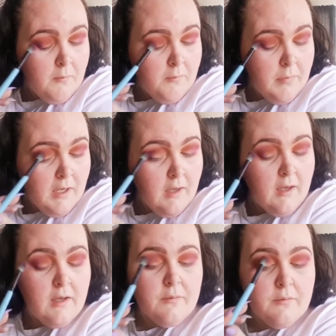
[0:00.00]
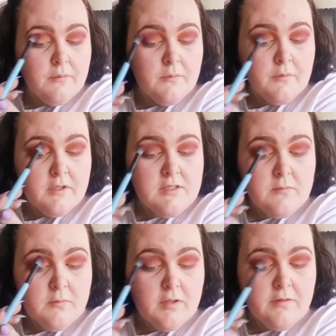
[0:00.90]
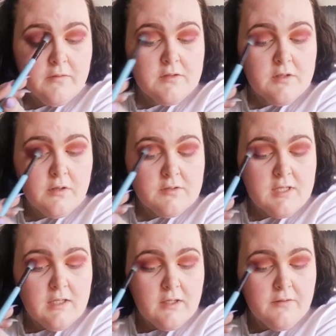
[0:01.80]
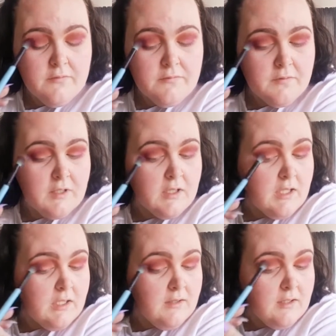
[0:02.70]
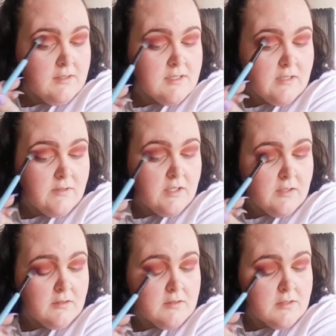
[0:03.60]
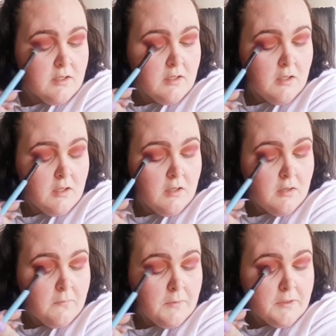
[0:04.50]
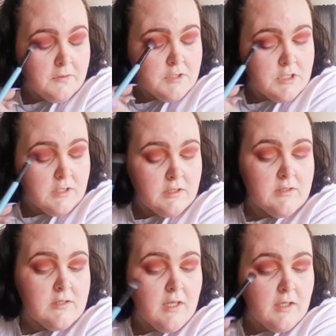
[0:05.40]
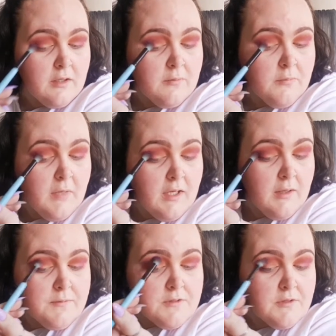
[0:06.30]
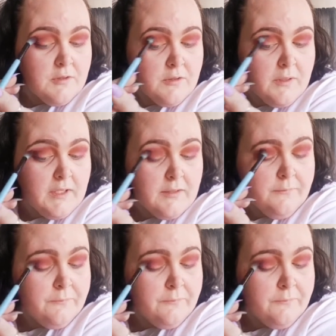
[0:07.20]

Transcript: But what are some of my favorite songs? I love anything Stevie Nicks because she is like my absolute queen.